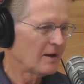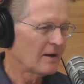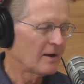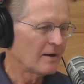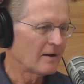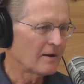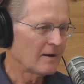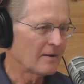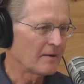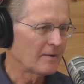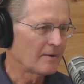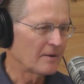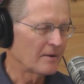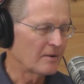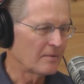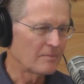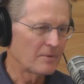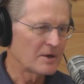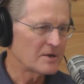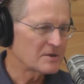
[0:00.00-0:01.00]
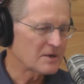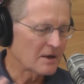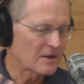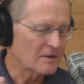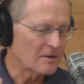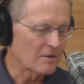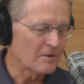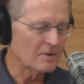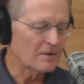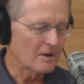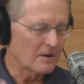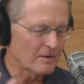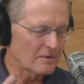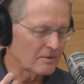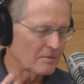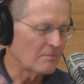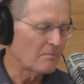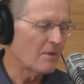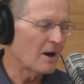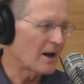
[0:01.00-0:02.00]
Uh, you know, basically, the, the,
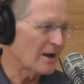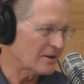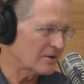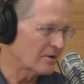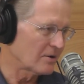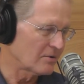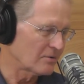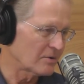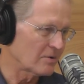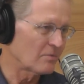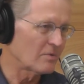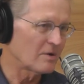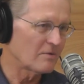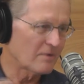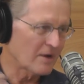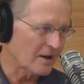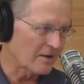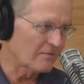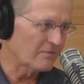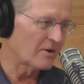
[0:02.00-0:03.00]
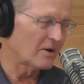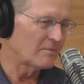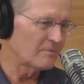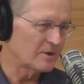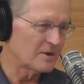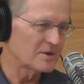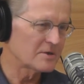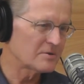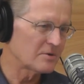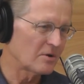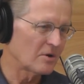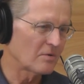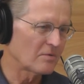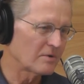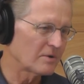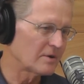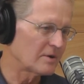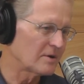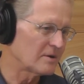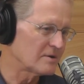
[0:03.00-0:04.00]
the, motto that we've had for our ministry
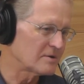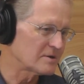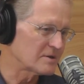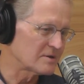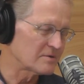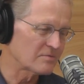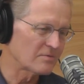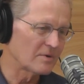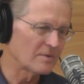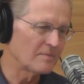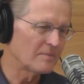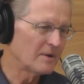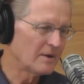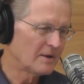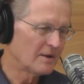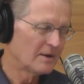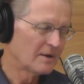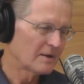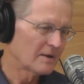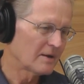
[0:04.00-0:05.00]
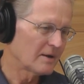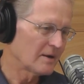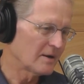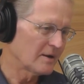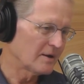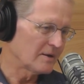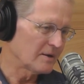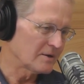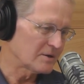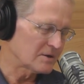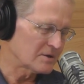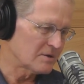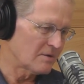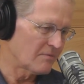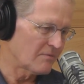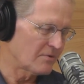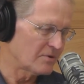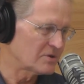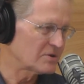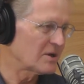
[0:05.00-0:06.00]
over the years is from uh,
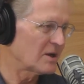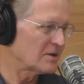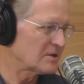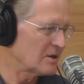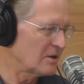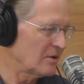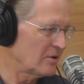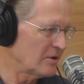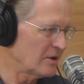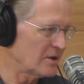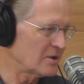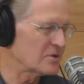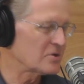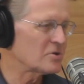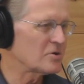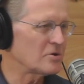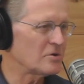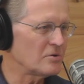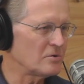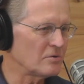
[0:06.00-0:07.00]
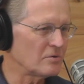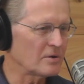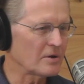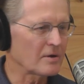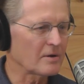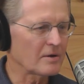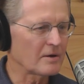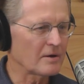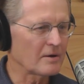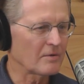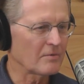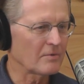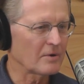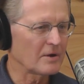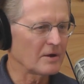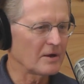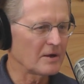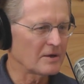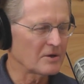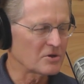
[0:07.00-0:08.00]
First Thessalonians 2 that, you know, we
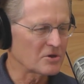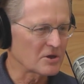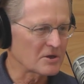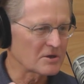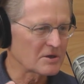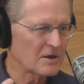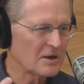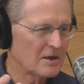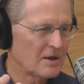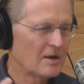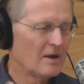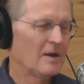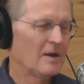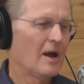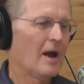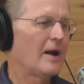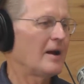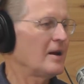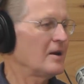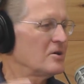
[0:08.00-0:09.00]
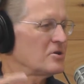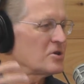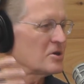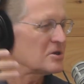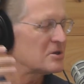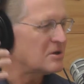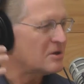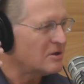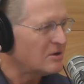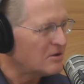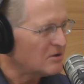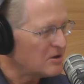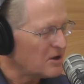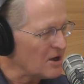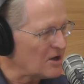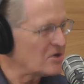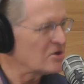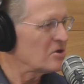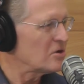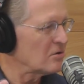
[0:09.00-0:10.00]
didn't just, I didn't just
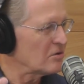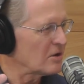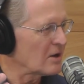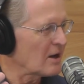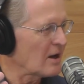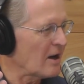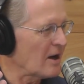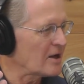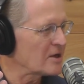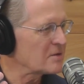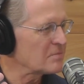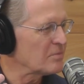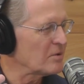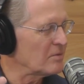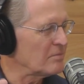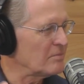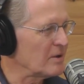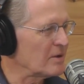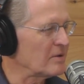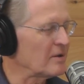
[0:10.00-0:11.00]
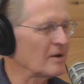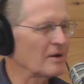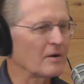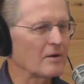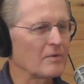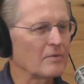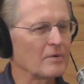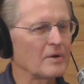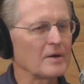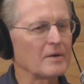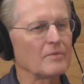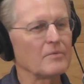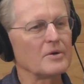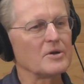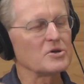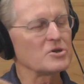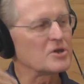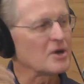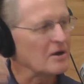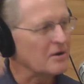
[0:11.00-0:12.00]
teach you the gospel, but you know we,
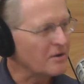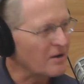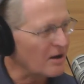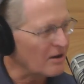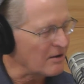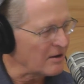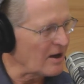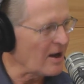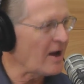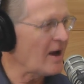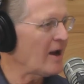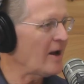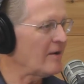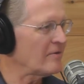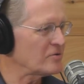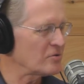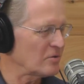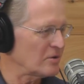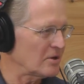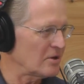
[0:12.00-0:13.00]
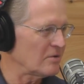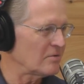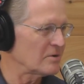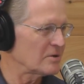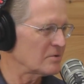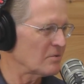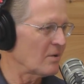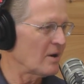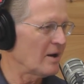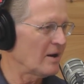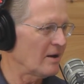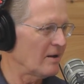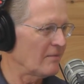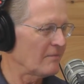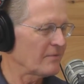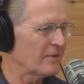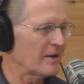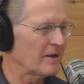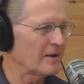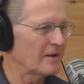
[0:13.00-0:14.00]
we shared our lives with you as
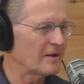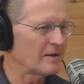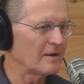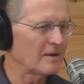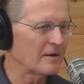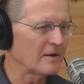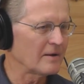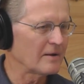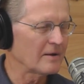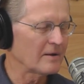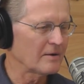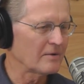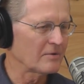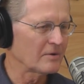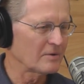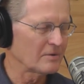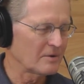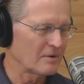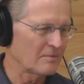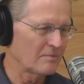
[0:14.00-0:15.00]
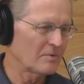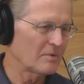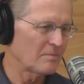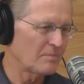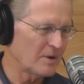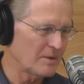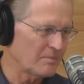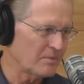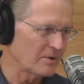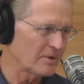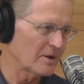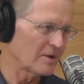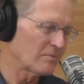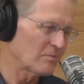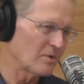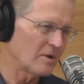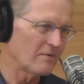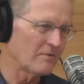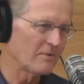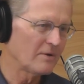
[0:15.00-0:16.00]
well. Mm. And uh, you know the, the, the people that
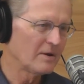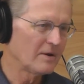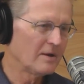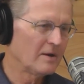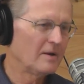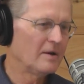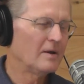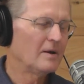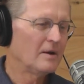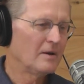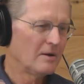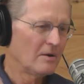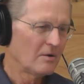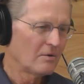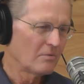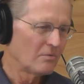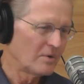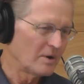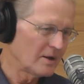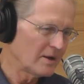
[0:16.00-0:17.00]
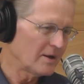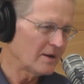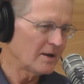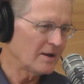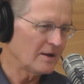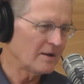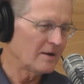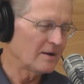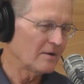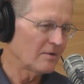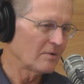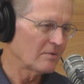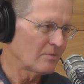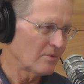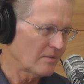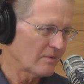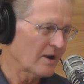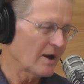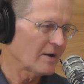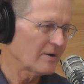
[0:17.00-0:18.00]
we've really, you know,
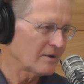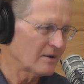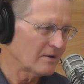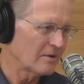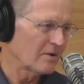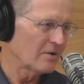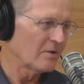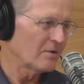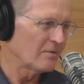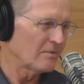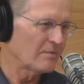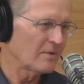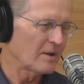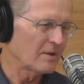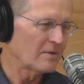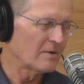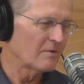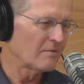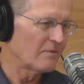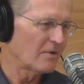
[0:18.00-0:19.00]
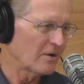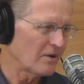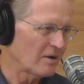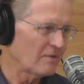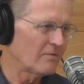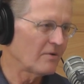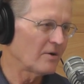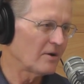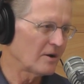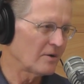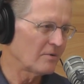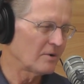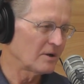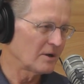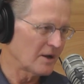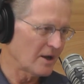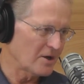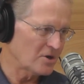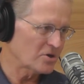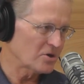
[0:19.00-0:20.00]
we've gotten to know that they're very, very
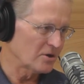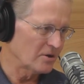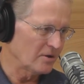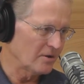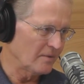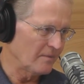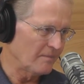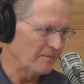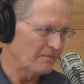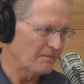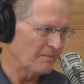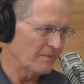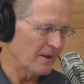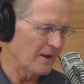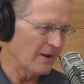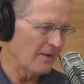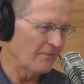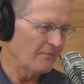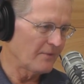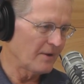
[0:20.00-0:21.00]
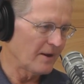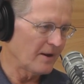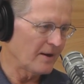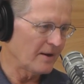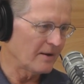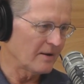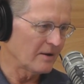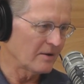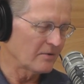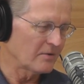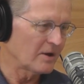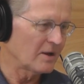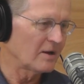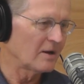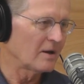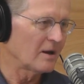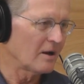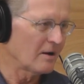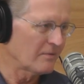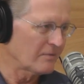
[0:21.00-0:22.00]
relational, and they, you know, they
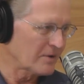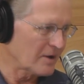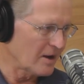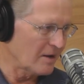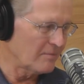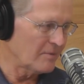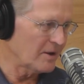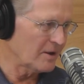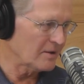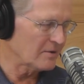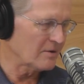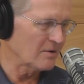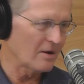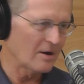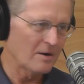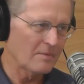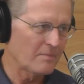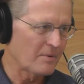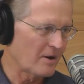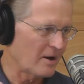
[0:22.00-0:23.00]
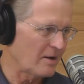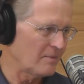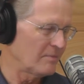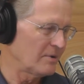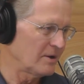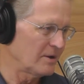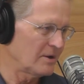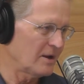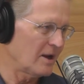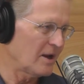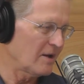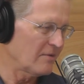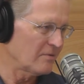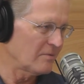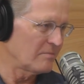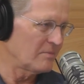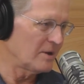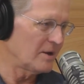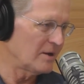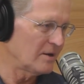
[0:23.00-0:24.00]
love coming to our apartment to have
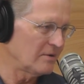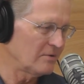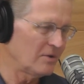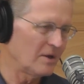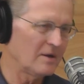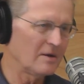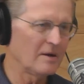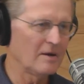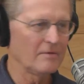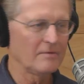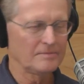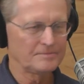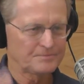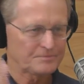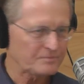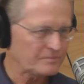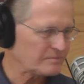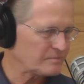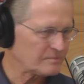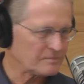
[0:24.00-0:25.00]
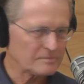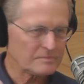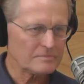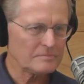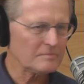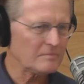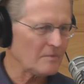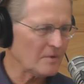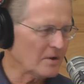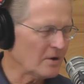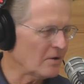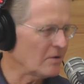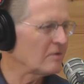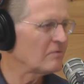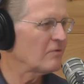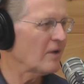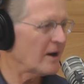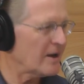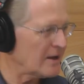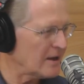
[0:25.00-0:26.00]
a meal. They love you know,
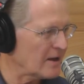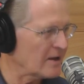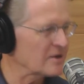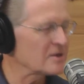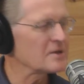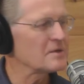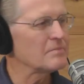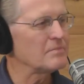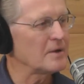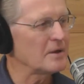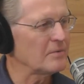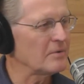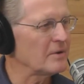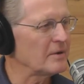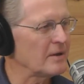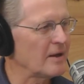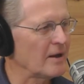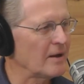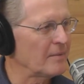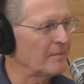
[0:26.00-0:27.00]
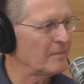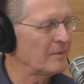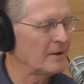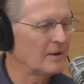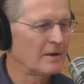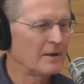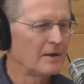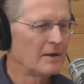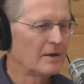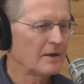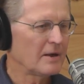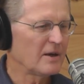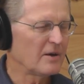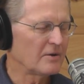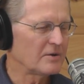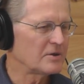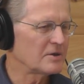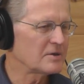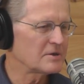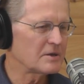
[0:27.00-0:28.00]
inviting us to be with them, you
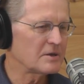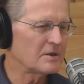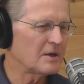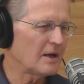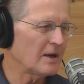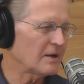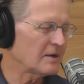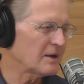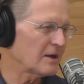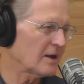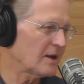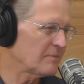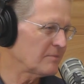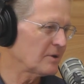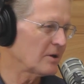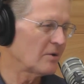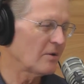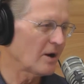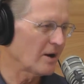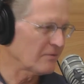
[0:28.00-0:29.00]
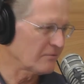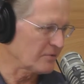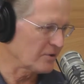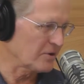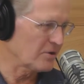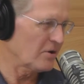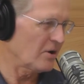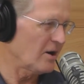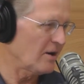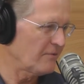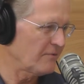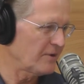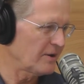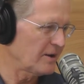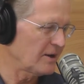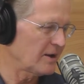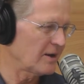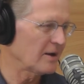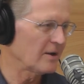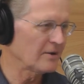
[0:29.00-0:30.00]
know, just to take time to go out for coffee
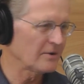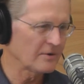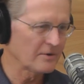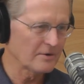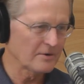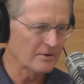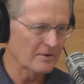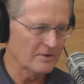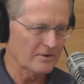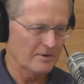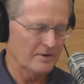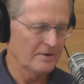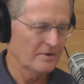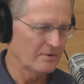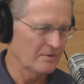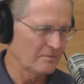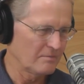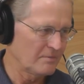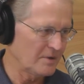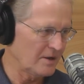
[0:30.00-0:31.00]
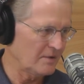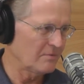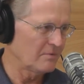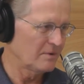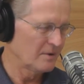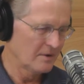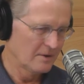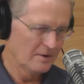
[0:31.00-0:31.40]
together or, you know, meet,